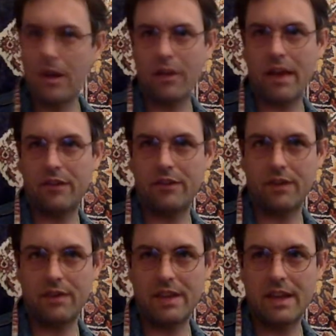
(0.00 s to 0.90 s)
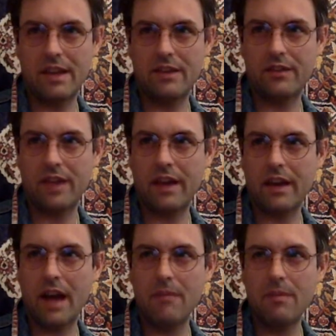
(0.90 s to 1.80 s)
all that stuff in the end is that
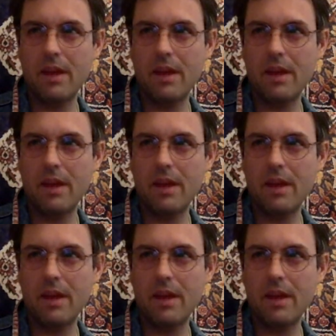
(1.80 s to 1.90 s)
I'm not